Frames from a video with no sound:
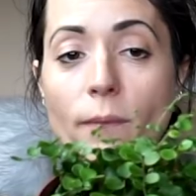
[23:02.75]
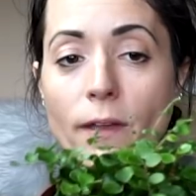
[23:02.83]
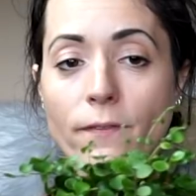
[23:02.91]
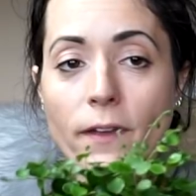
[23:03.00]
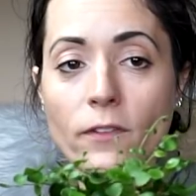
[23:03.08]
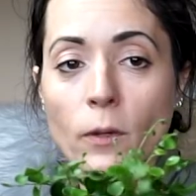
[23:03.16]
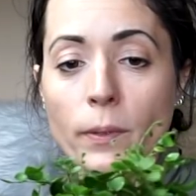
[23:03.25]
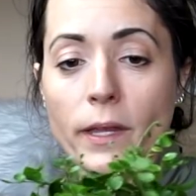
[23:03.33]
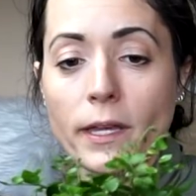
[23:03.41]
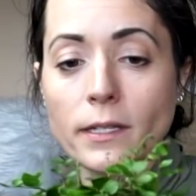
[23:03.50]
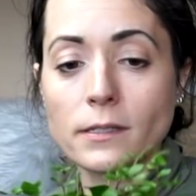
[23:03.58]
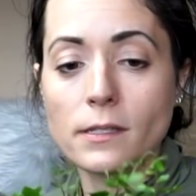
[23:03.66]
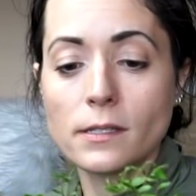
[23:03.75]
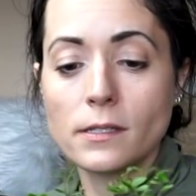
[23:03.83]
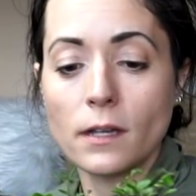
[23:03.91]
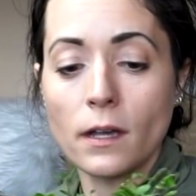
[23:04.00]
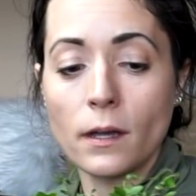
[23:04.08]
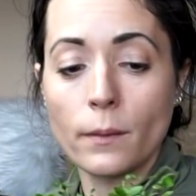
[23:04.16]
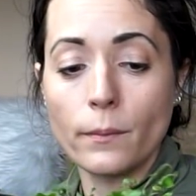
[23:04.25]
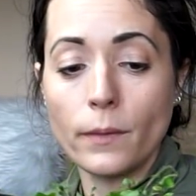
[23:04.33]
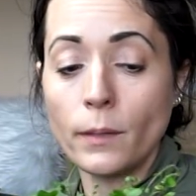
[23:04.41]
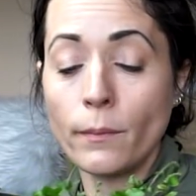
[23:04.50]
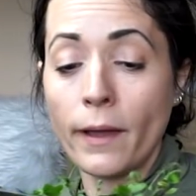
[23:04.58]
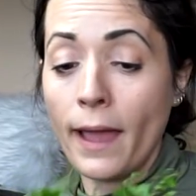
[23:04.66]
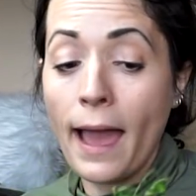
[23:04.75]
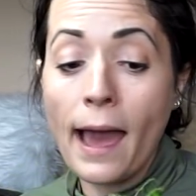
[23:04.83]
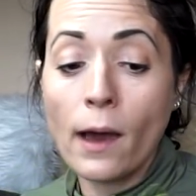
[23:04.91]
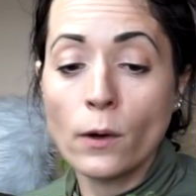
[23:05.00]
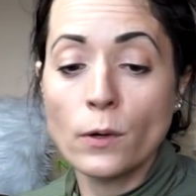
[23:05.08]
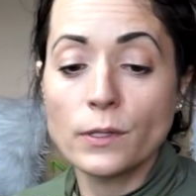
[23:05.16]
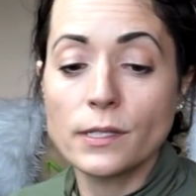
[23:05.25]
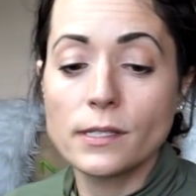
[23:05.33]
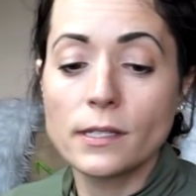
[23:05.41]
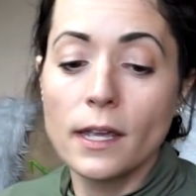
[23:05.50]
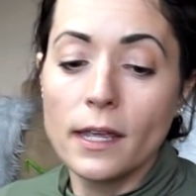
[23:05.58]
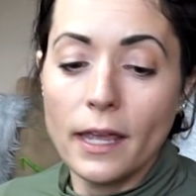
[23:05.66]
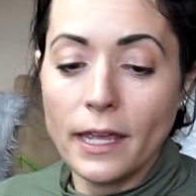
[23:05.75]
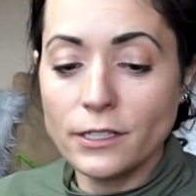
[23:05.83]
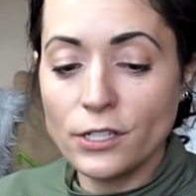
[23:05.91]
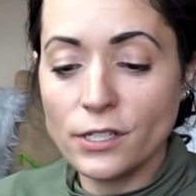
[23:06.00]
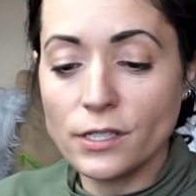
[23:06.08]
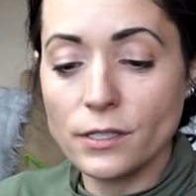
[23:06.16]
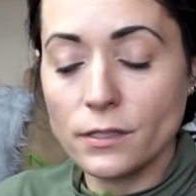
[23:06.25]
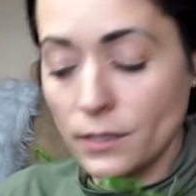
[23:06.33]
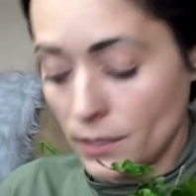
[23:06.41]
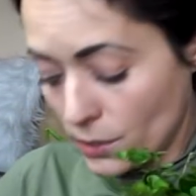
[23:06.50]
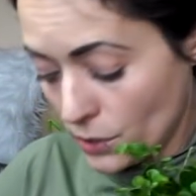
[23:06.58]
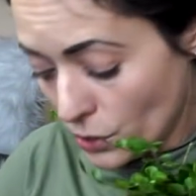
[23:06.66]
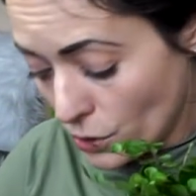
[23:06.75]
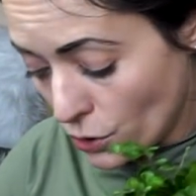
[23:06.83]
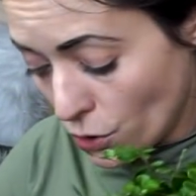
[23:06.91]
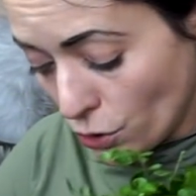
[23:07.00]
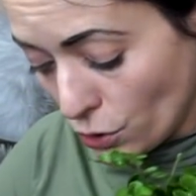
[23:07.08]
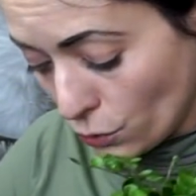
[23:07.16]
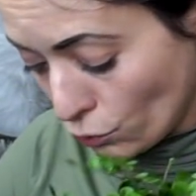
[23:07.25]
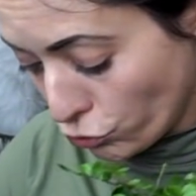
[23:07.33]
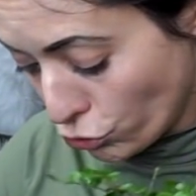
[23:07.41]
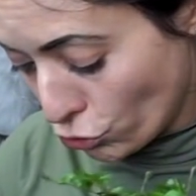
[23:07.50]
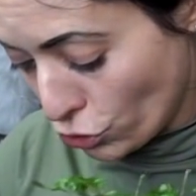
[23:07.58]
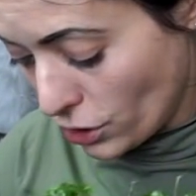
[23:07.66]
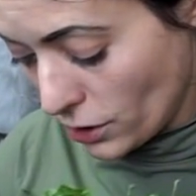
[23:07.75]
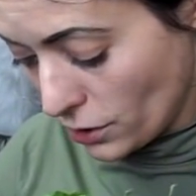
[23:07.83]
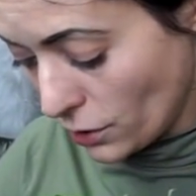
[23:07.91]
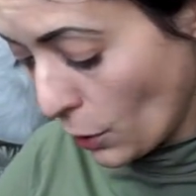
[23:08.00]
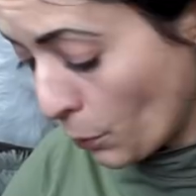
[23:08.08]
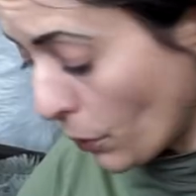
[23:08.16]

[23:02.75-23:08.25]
my favorite plants in my house. It just is, it's so